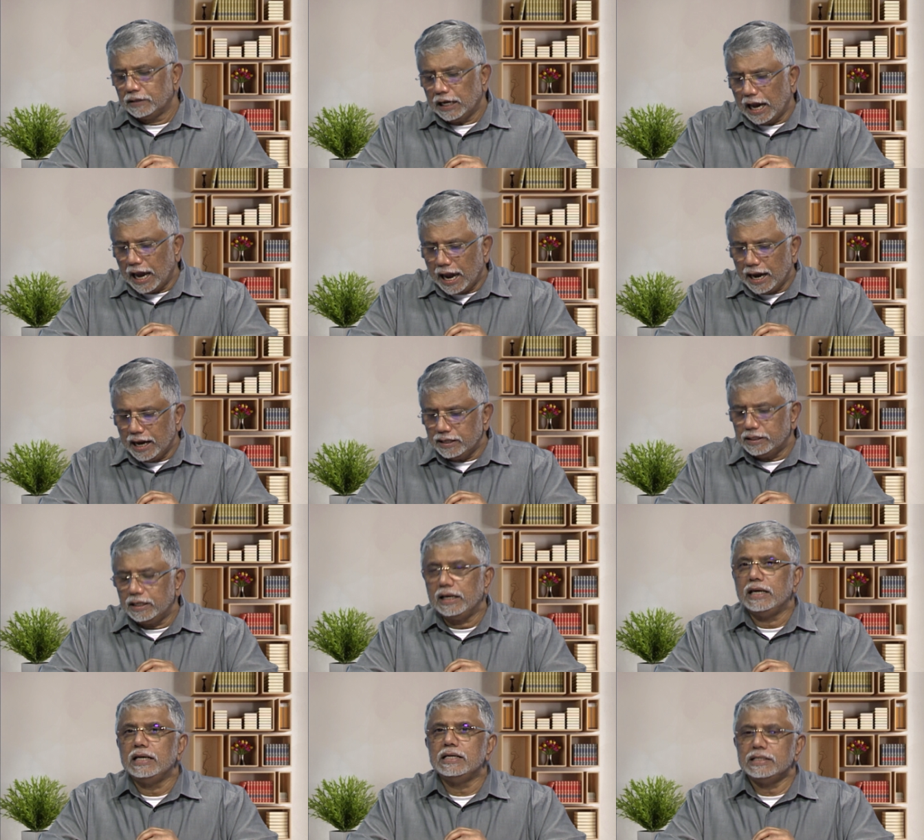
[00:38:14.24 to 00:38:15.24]
and
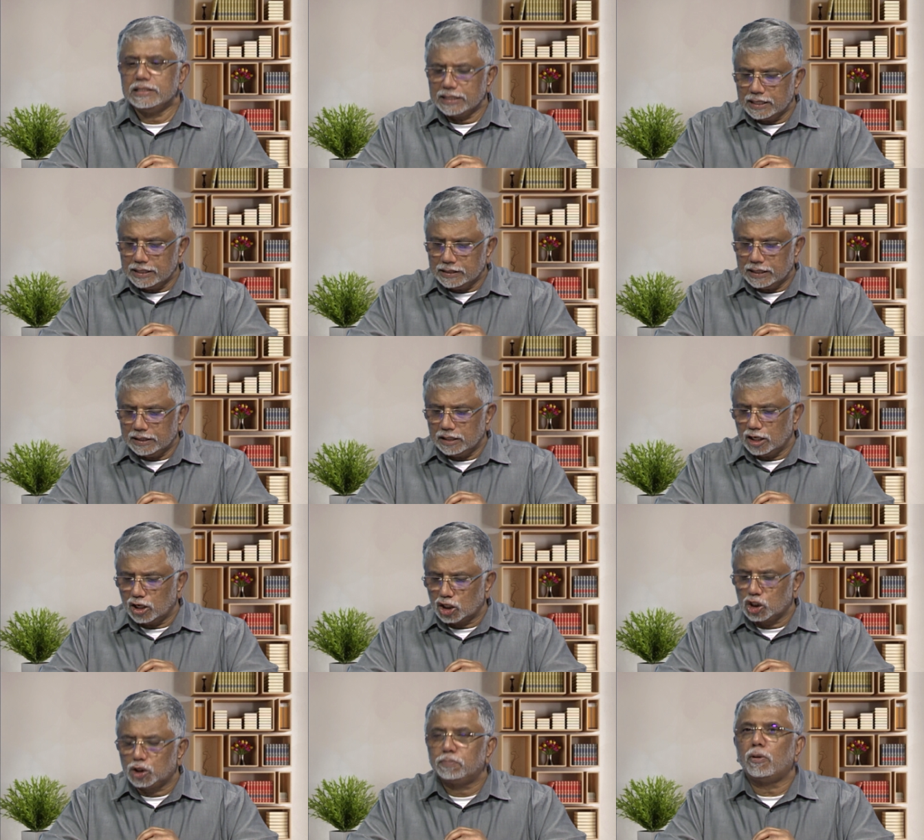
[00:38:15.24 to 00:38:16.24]
intended
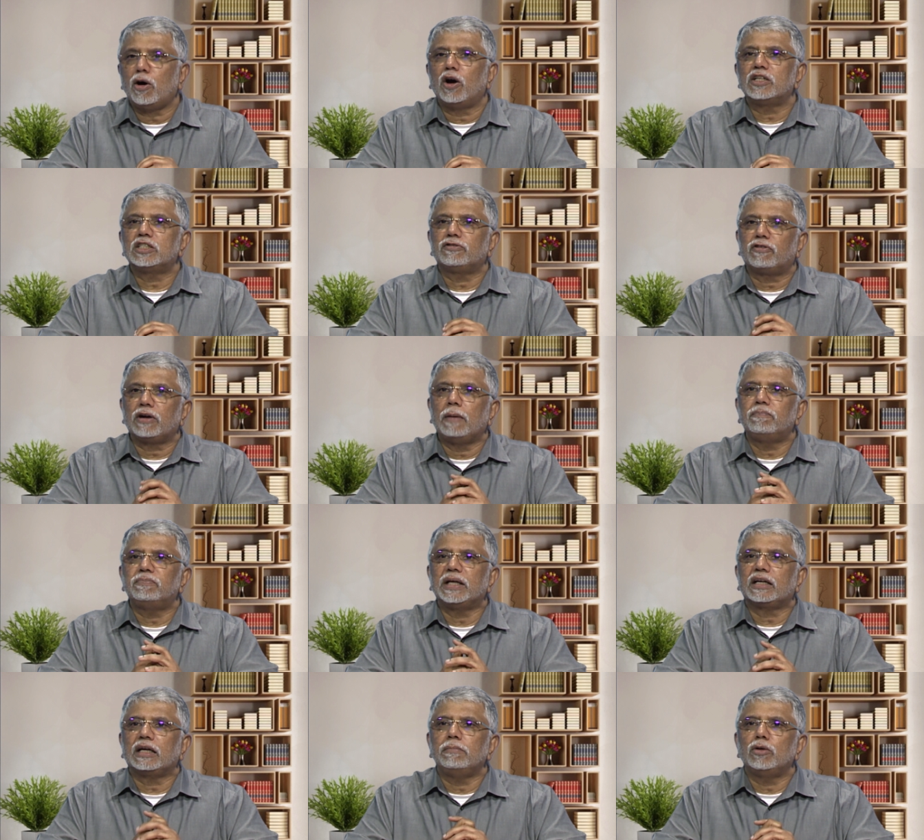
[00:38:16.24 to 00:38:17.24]
response from
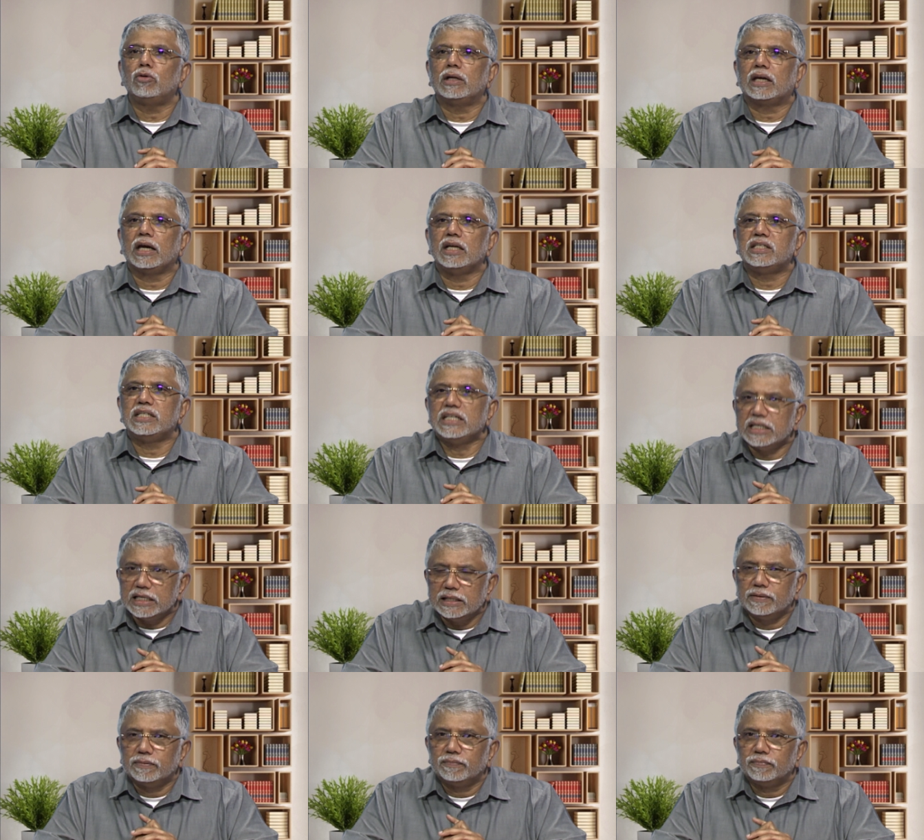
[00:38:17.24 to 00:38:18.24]
the
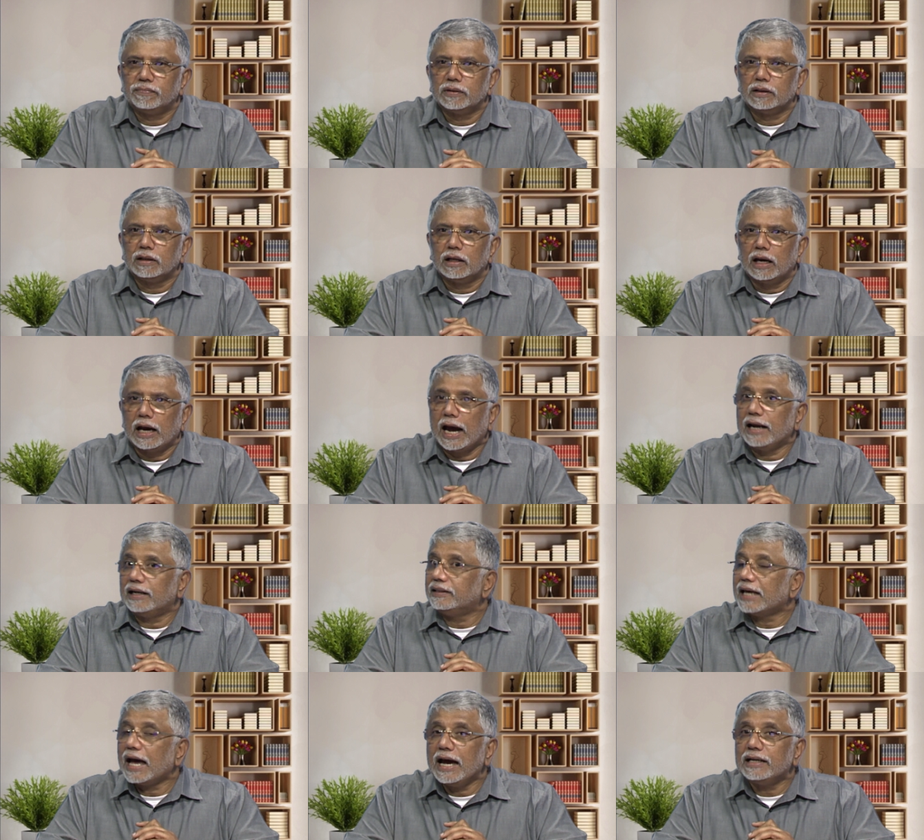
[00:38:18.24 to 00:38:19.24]
communicatee
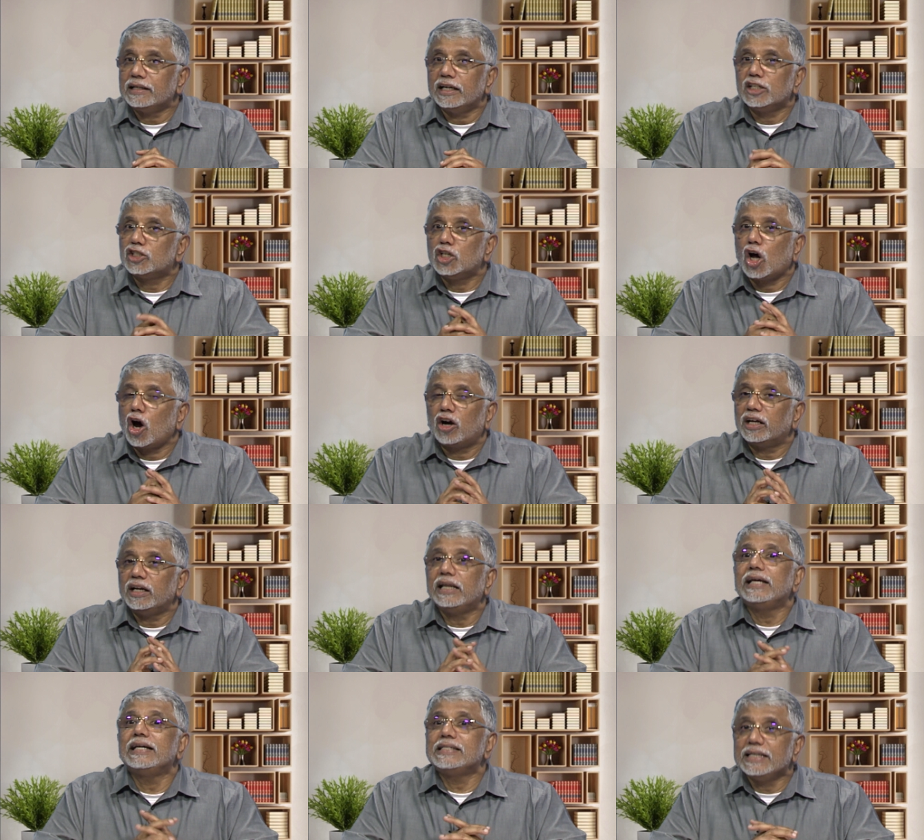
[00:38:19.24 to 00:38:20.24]
and that is not an
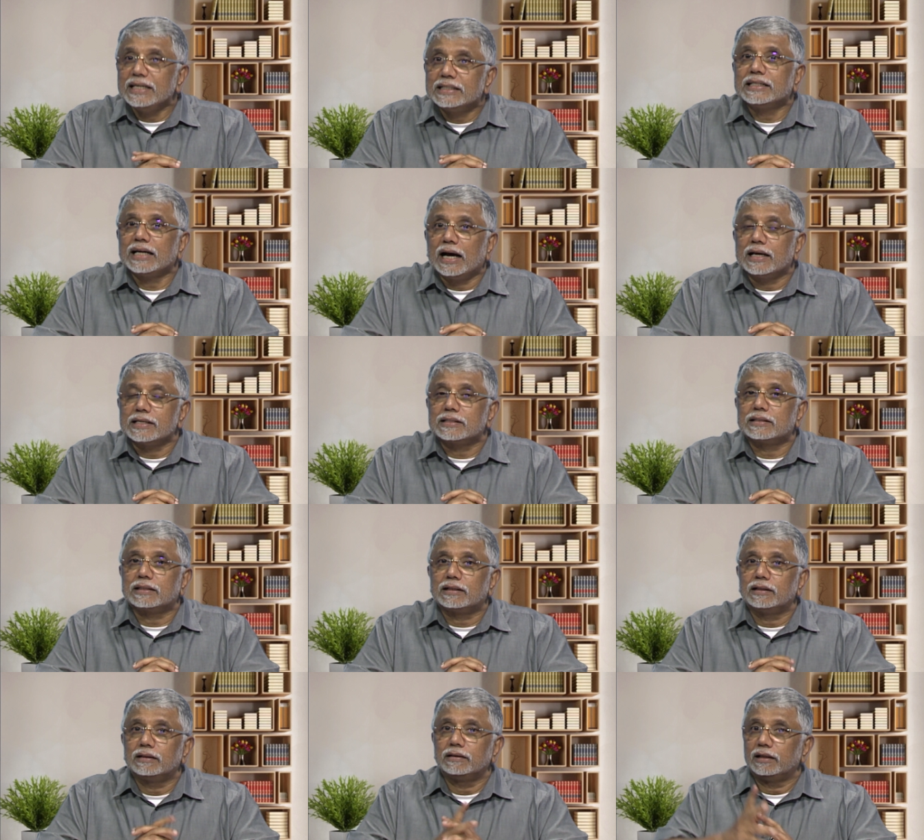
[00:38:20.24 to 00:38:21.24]
easy
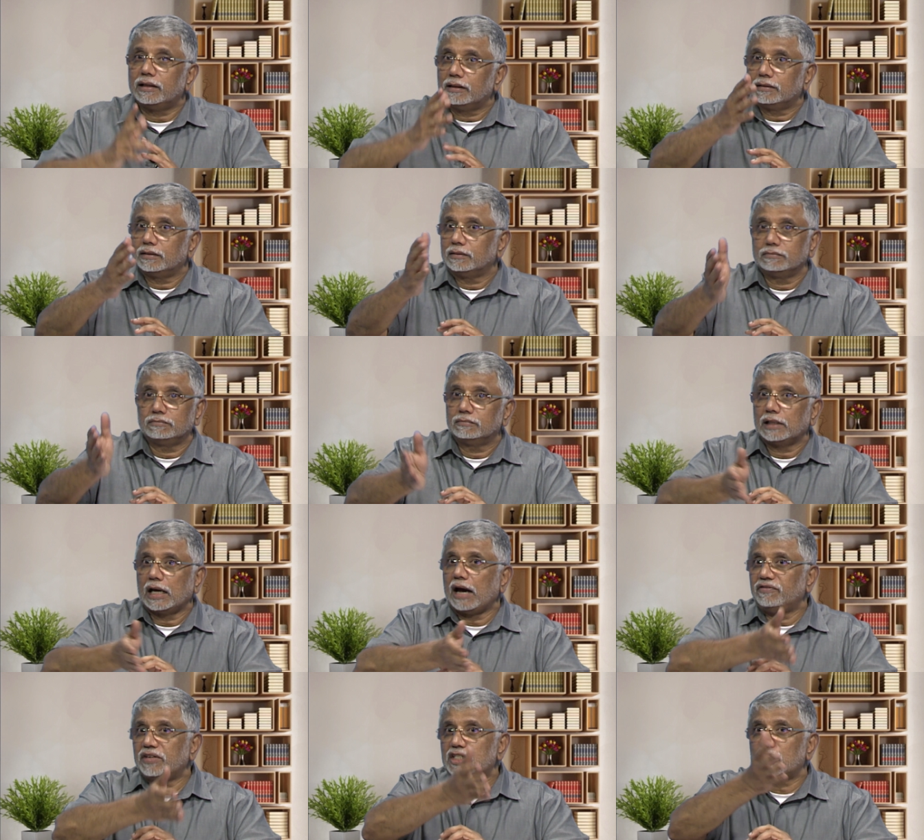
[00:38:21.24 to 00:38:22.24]
task. I
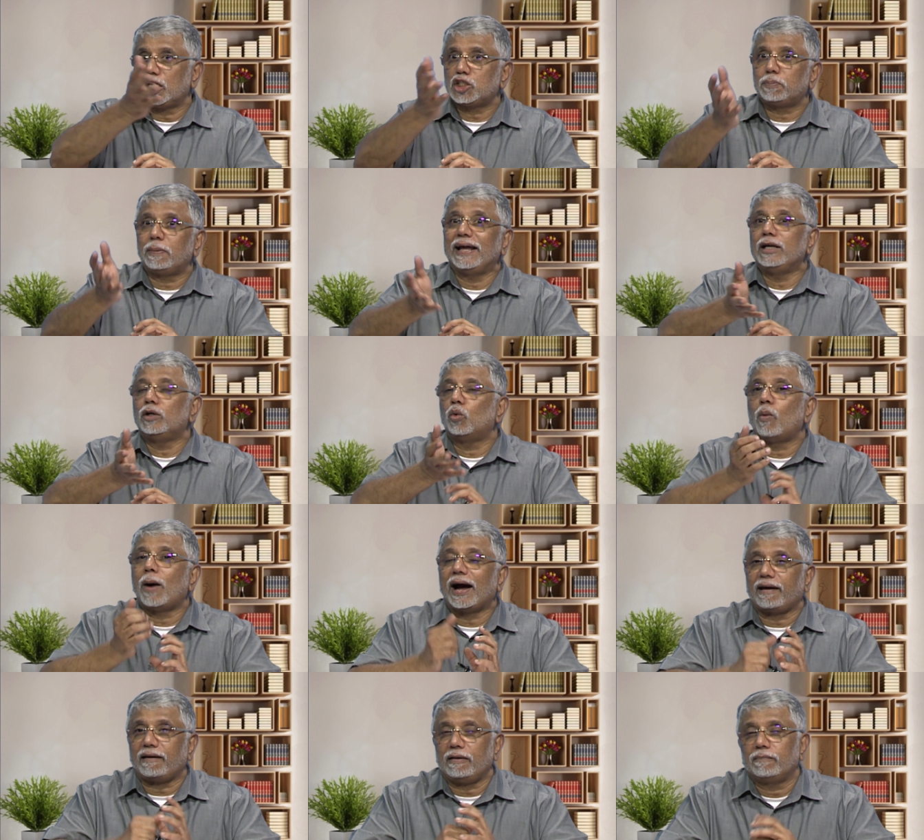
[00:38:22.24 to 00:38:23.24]
have just explained
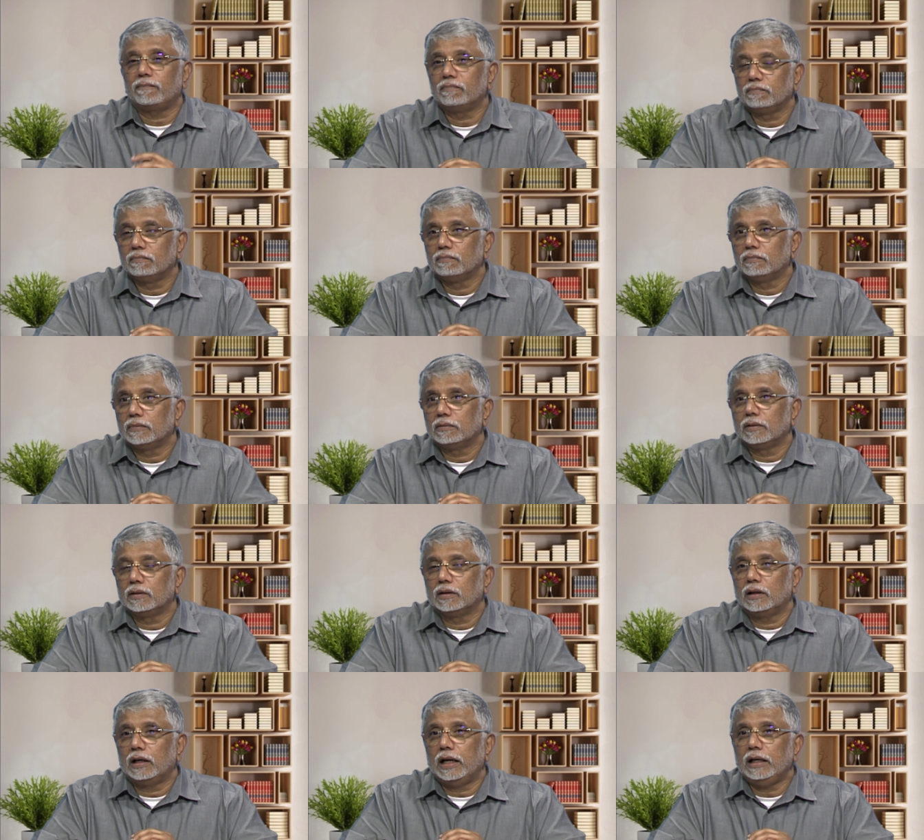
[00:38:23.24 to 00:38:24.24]
why,
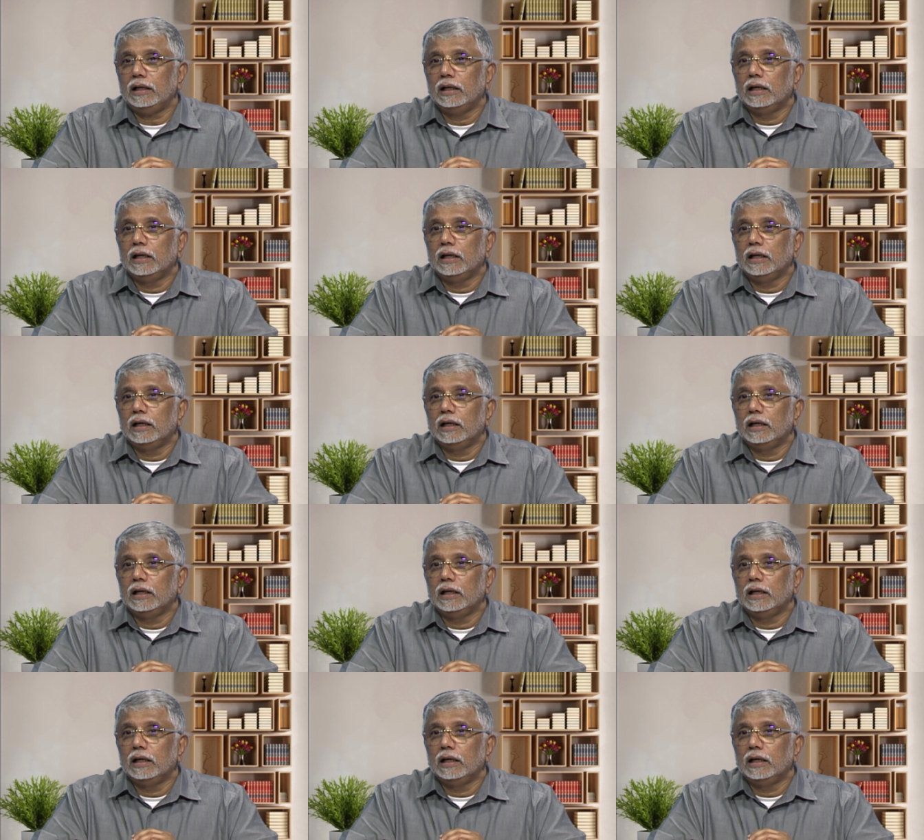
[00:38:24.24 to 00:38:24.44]
right.